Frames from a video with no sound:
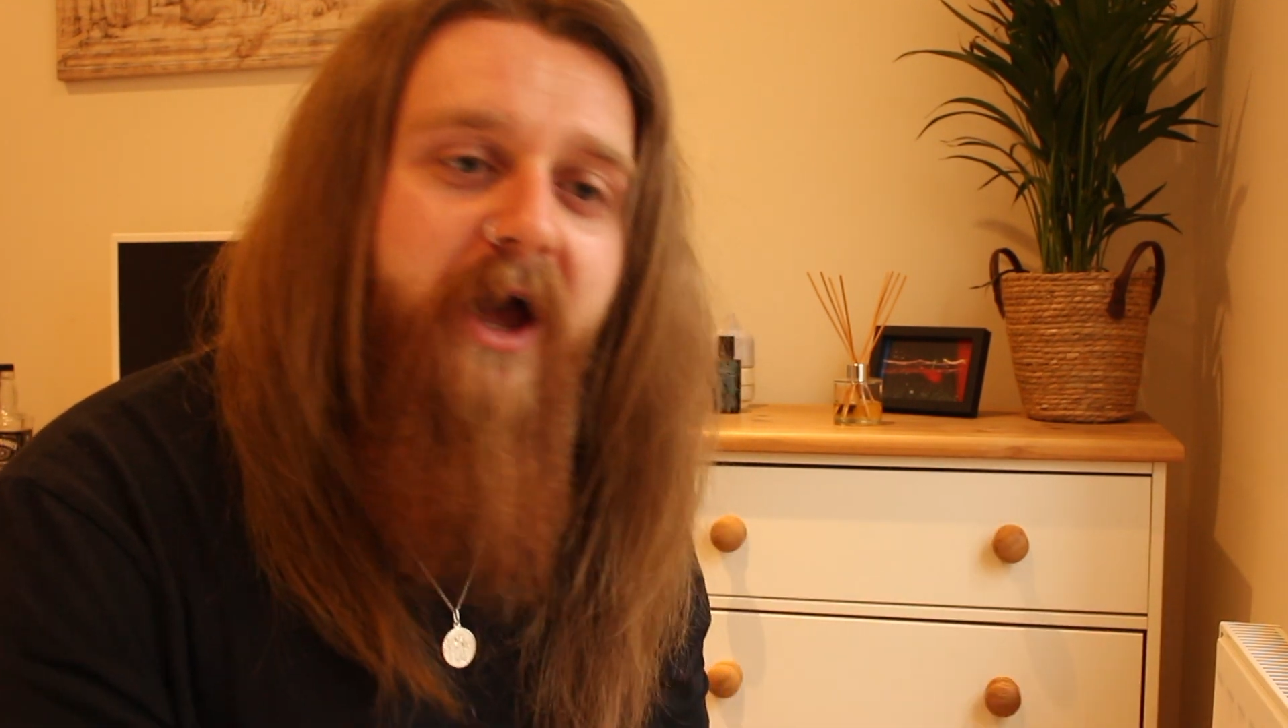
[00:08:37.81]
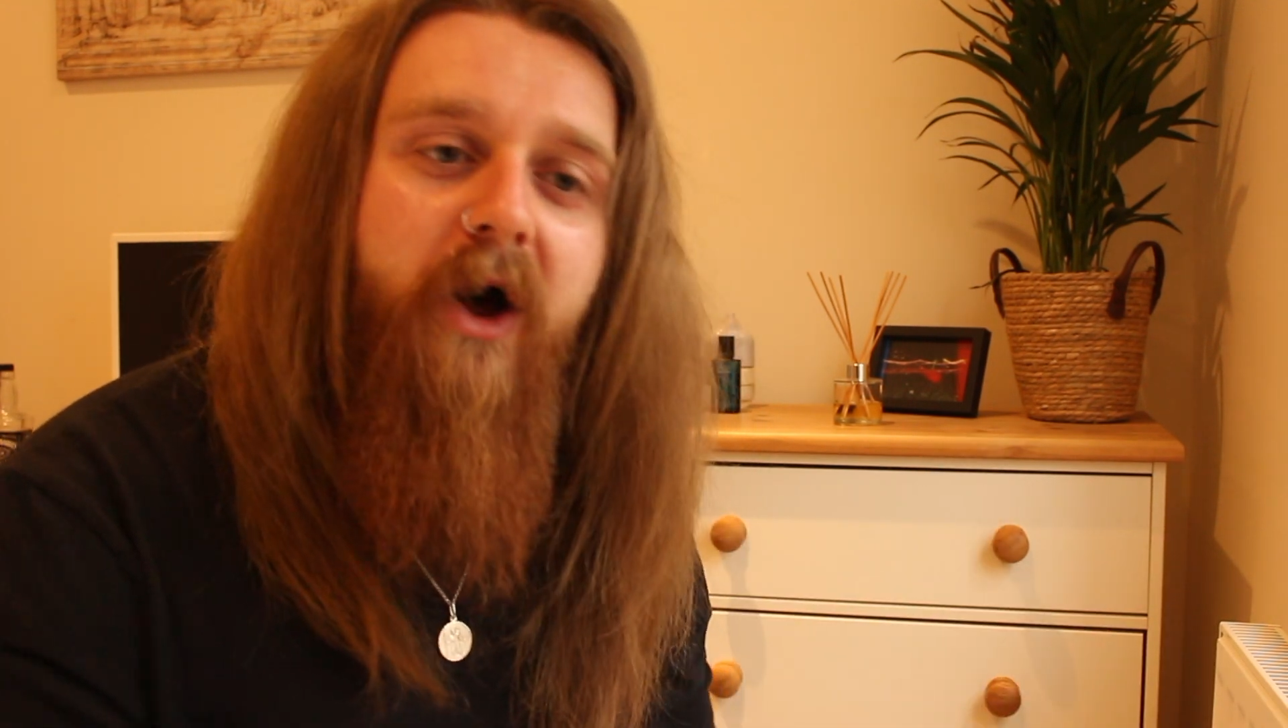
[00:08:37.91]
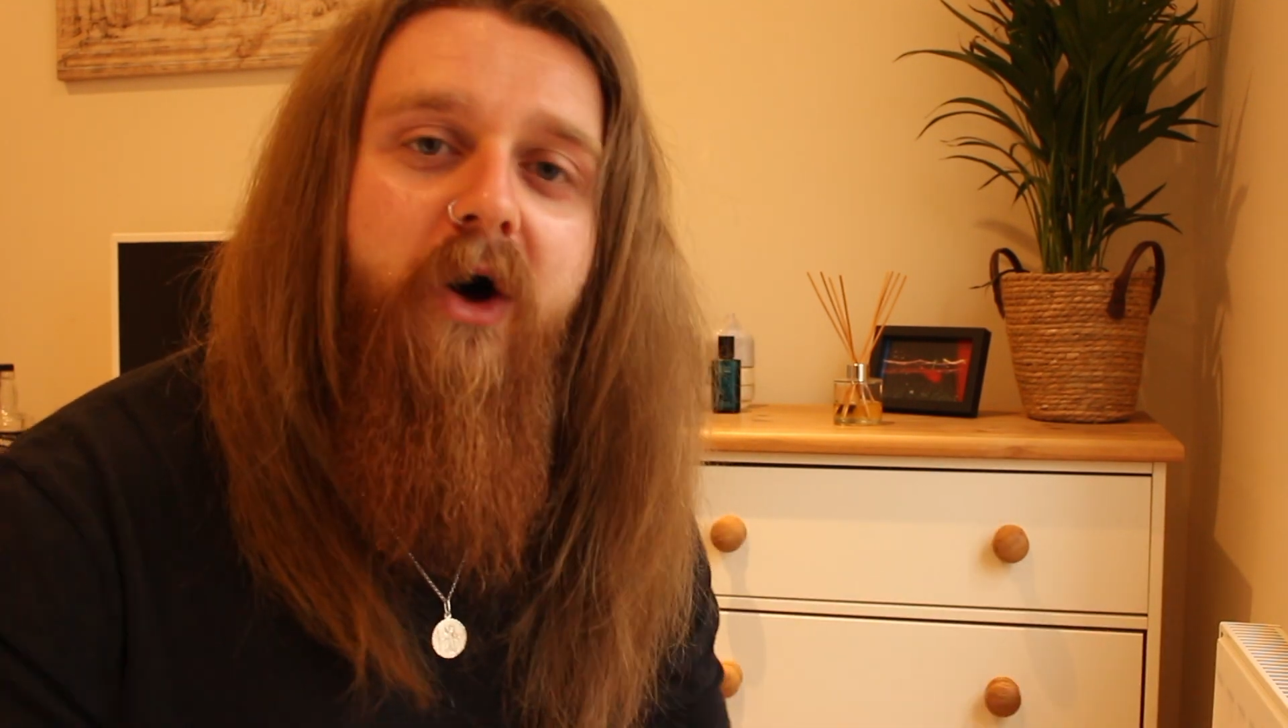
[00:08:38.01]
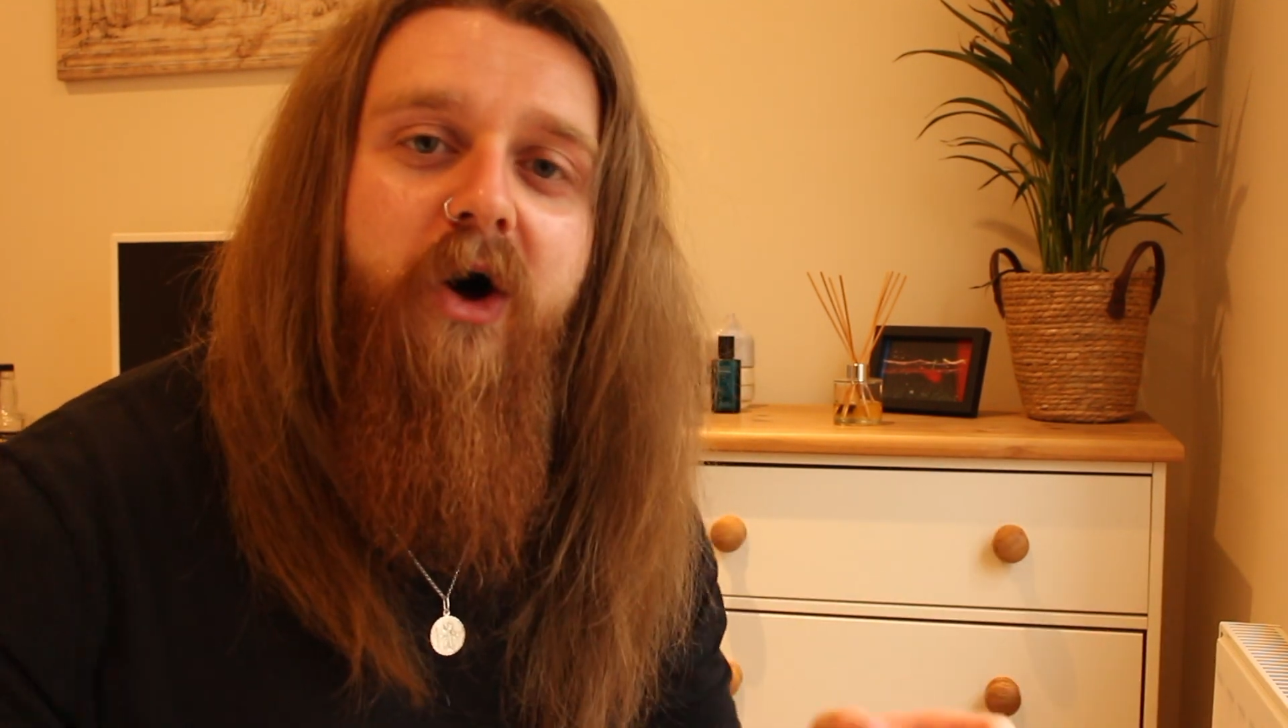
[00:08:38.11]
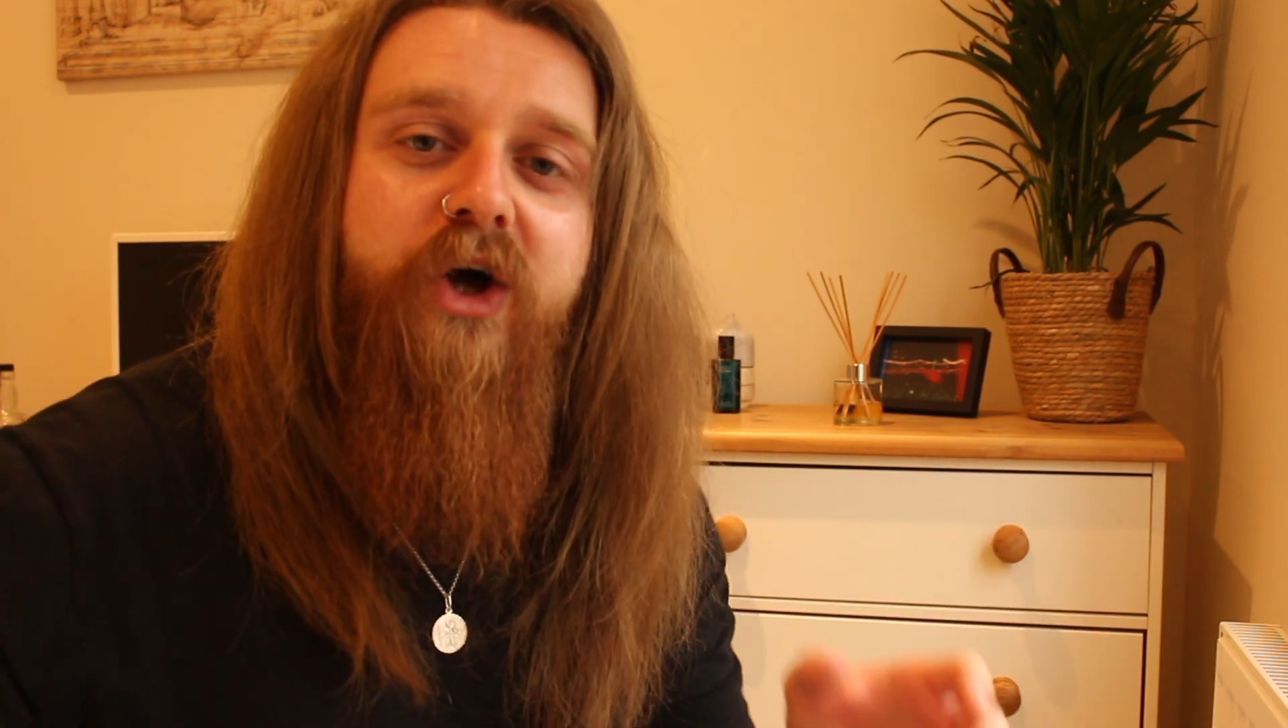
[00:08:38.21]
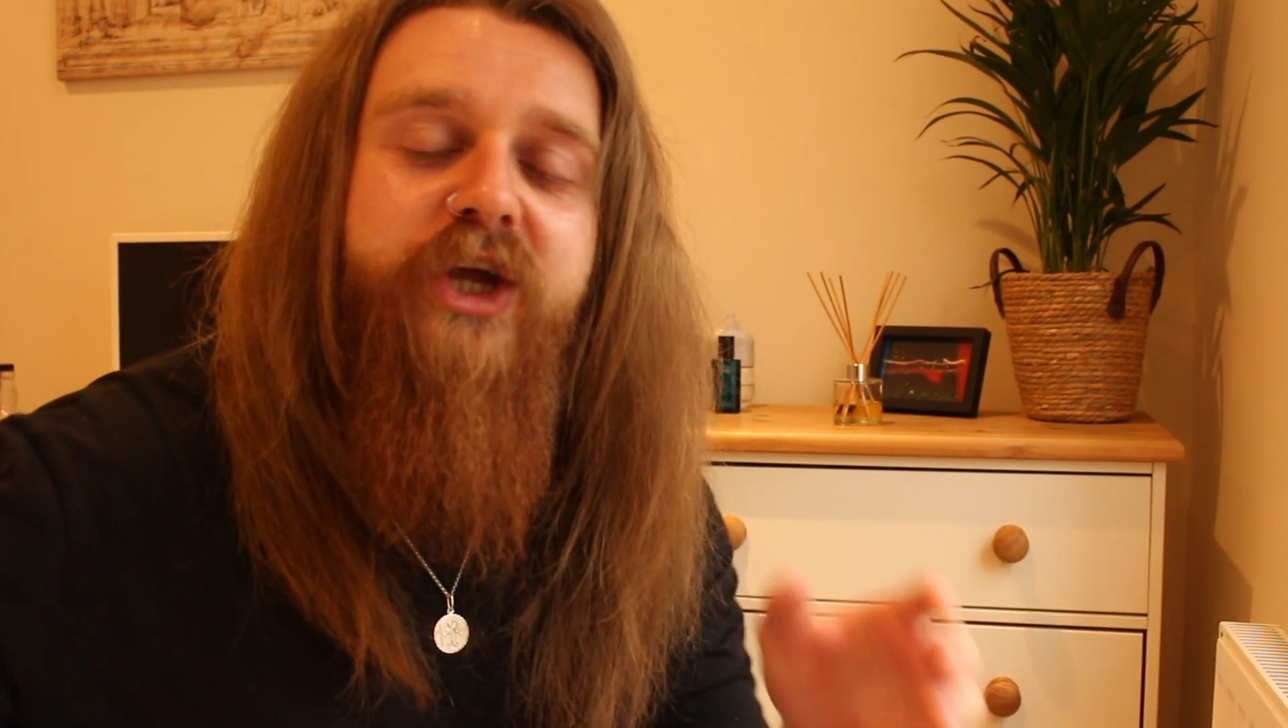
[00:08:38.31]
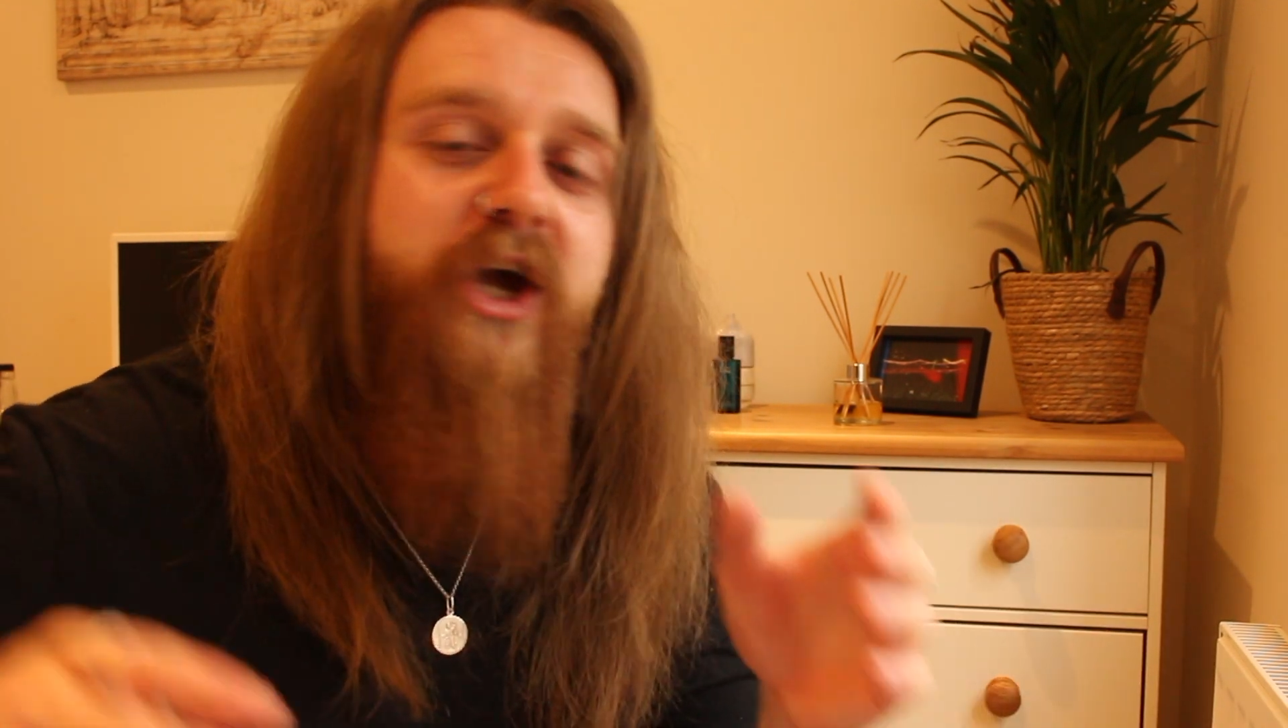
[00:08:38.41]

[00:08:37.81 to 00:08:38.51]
or you're